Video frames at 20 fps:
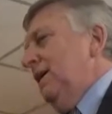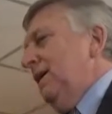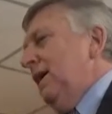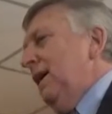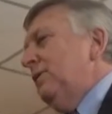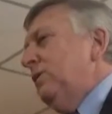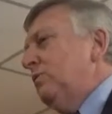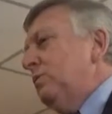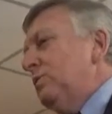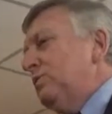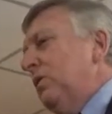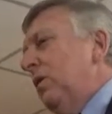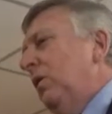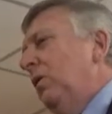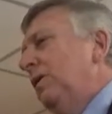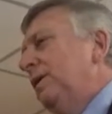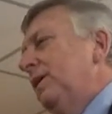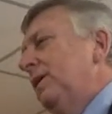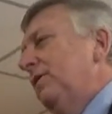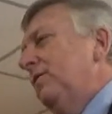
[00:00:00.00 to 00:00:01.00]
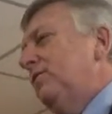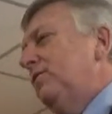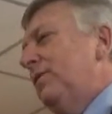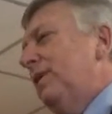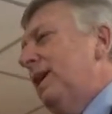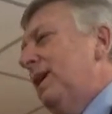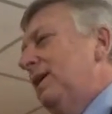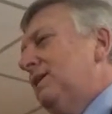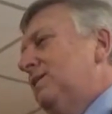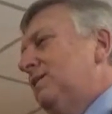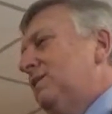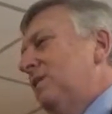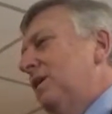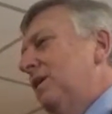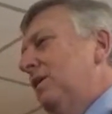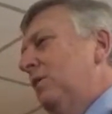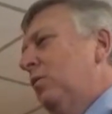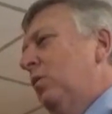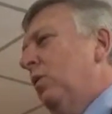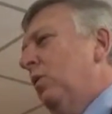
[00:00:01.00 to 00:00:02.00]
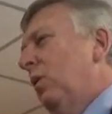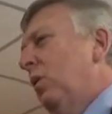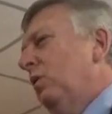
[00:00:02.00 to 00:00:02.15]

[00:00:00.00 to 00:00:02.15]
And the result is that we're